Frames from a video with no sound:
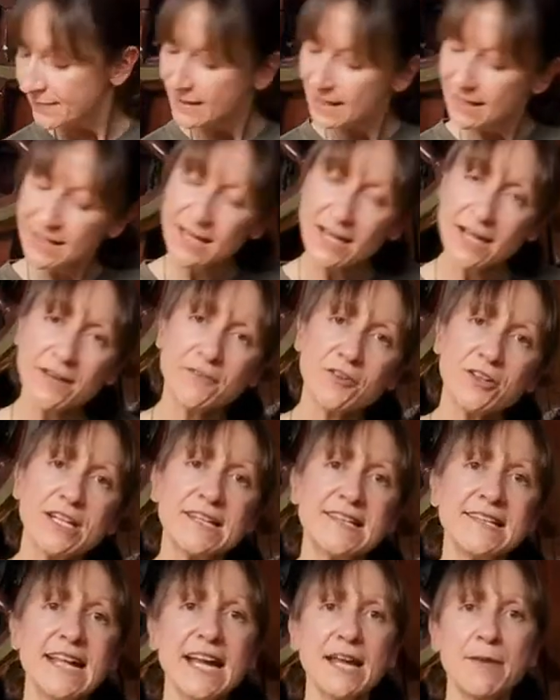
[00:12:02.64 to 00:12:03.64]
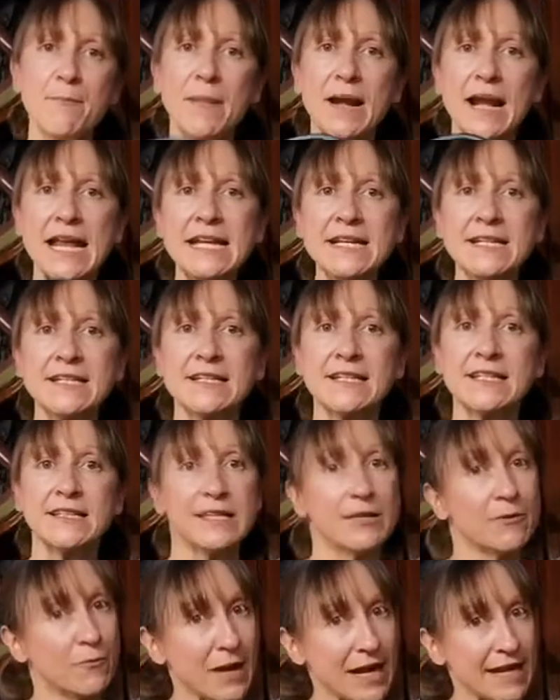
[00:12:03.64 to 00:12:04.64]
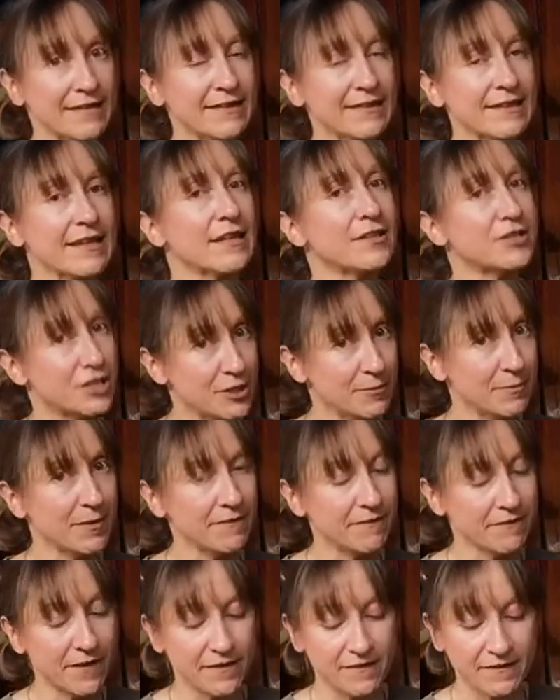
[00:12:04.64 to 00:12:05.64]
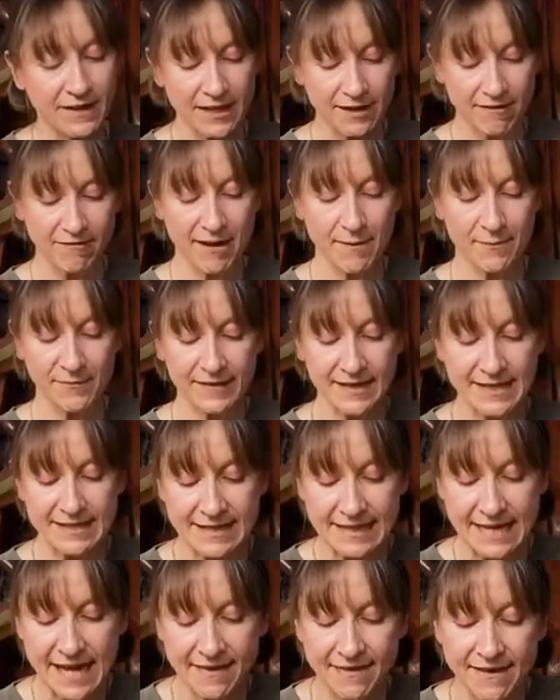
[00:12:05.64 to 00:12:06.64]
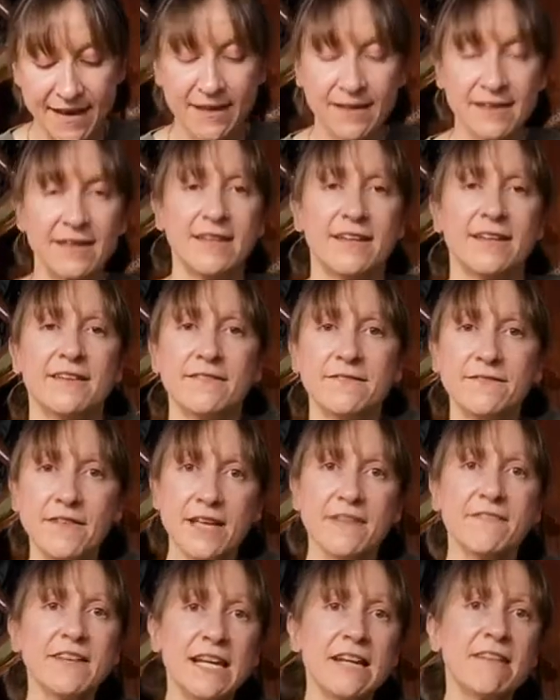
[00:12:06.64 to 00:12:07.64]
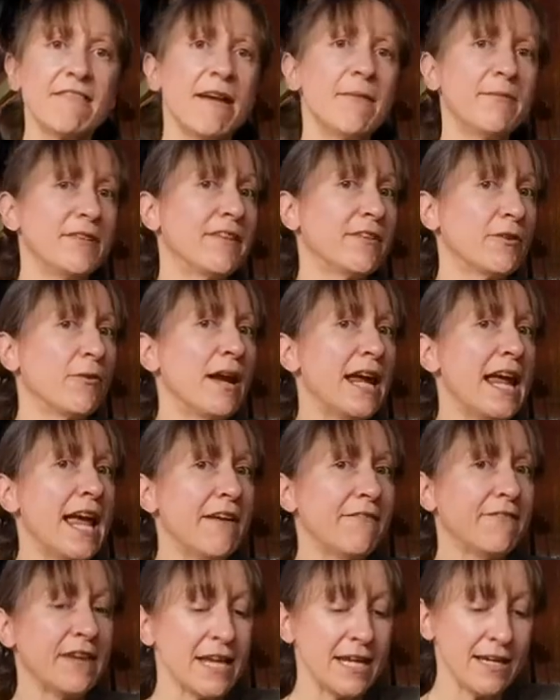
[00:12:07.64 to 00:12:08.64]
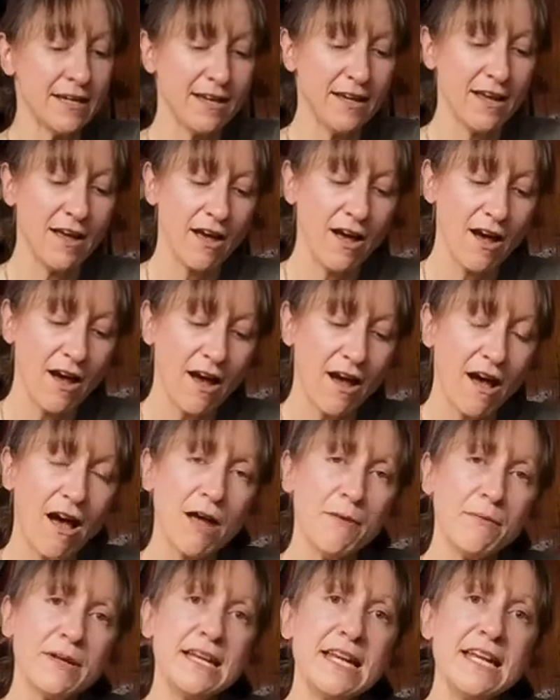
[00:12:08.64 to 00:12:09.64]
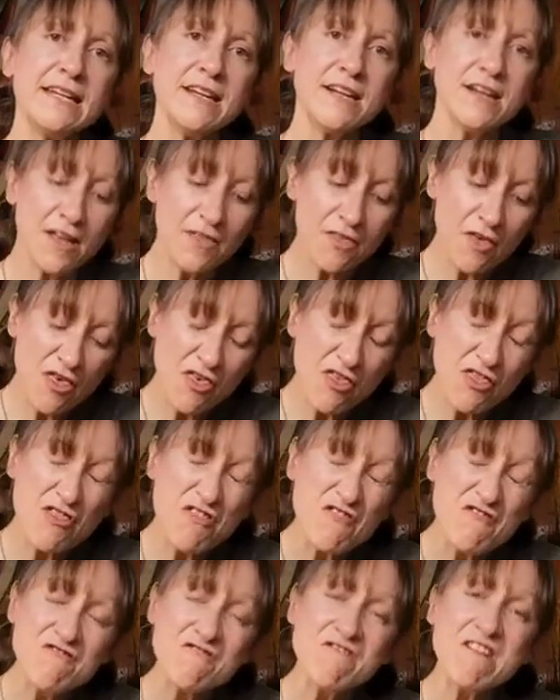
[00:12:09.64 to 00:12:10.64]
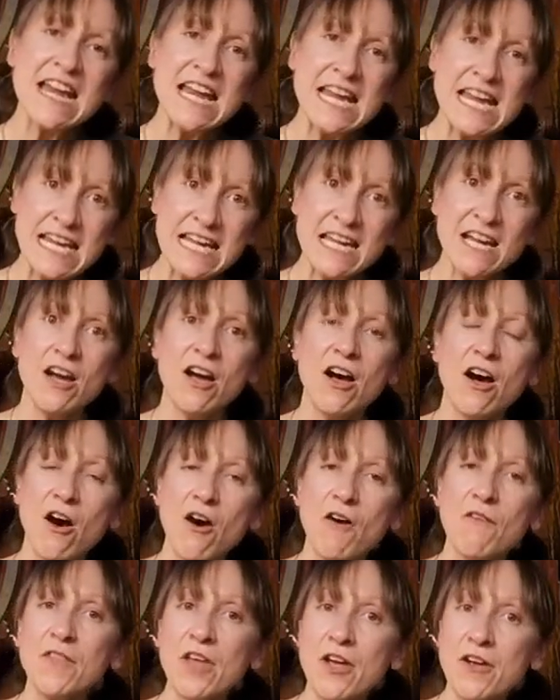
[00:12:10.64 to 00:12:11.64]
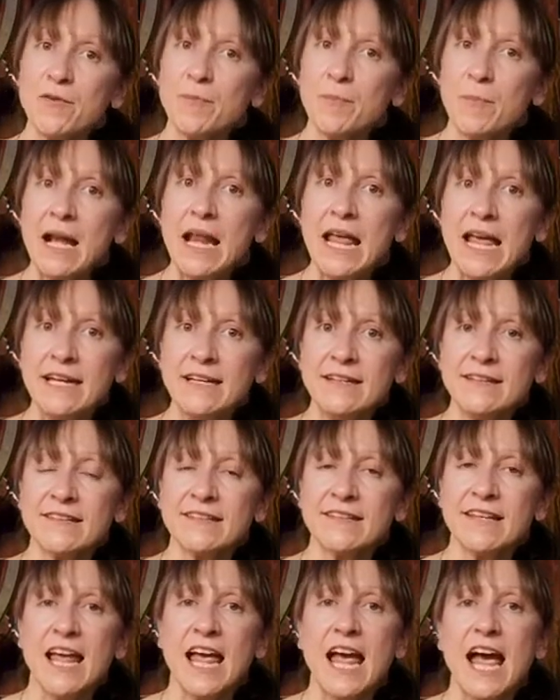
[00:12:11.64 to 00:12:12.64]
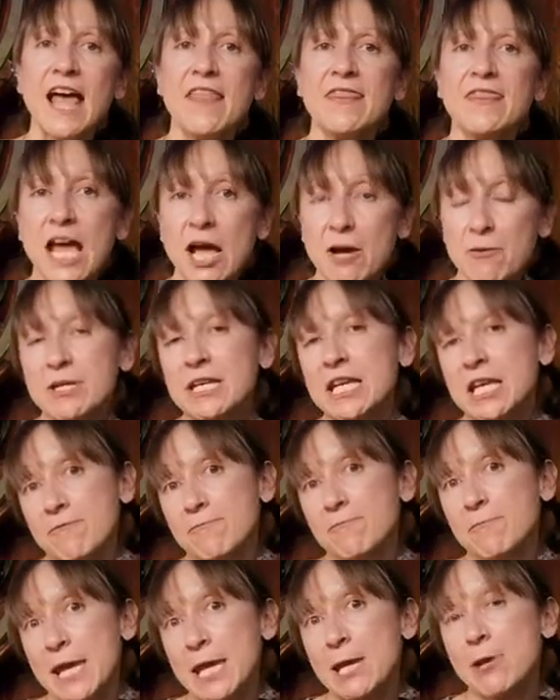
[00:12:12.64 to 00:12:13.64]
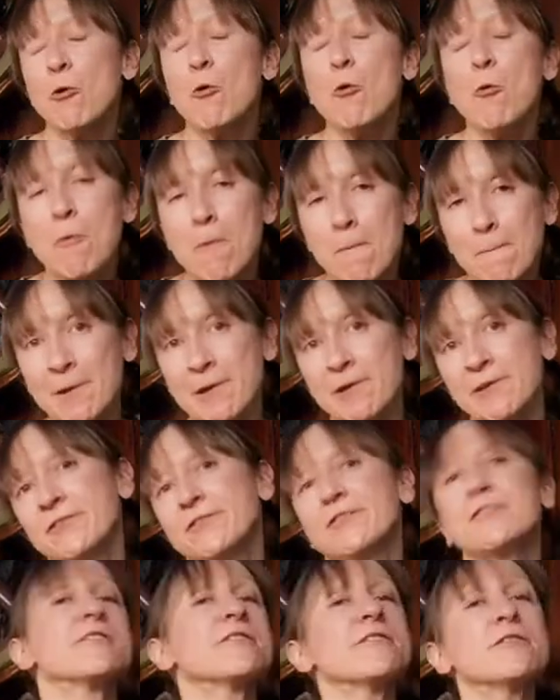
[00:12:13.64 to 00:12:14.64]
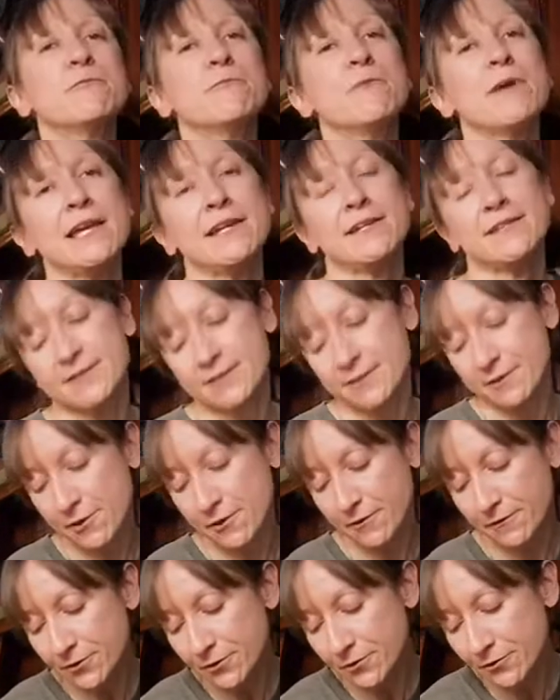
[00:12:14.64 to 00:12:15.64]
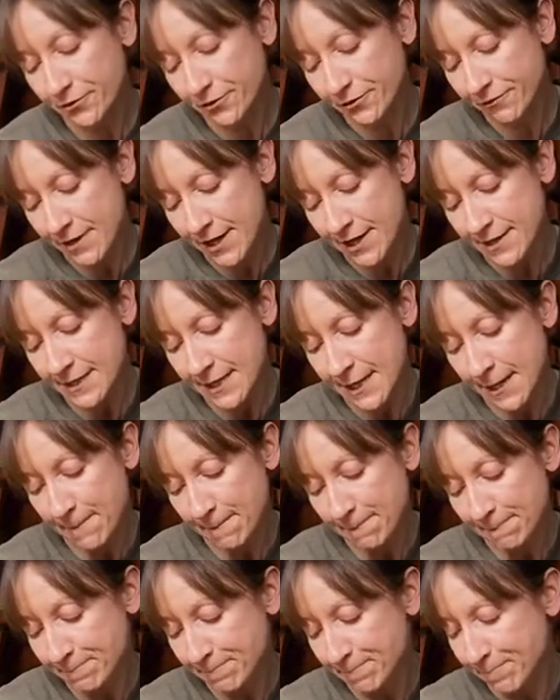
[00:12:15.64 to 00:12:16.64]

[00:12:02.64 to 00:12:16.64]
and I've got a second plate that weighs 2.5 kilograms, and together 5 kilograms is quite heavy. I would need another 3 of those plates, and that would give me almost the weight of Noor's radio.